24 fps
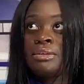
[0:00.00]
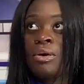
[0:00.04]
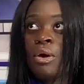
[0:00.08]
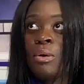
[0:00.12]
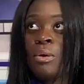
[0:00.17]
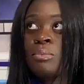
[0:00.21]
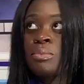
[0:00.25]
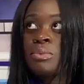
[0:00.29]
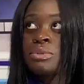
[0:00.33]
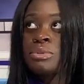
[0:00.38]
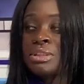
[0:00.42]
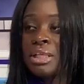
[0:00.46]

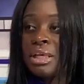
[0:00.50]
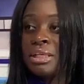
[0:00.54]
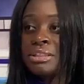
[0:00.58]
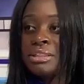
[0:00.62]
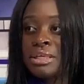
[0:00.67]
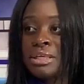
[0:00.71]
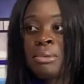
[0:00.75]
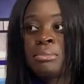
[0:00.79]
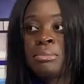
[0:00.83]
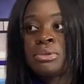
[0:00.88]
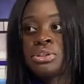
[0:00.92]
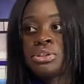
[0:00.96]
almost
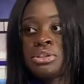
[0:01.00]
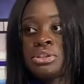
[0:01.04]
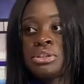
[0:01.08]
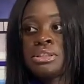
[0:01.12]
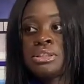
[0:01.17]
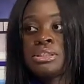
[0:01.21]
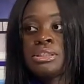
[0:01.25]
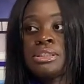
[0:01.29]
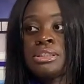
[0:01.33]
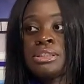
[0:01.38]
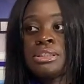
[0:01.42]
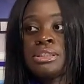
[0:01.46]
like
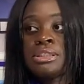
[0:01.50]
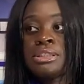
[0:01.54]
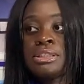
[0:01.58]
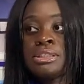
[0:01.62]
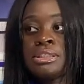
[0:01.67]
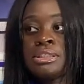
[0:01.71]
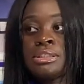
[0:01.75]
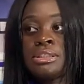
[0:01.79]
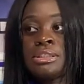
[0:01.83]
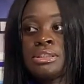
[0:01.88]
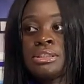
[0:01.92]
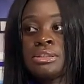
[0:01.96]

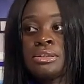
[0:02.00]
damaging.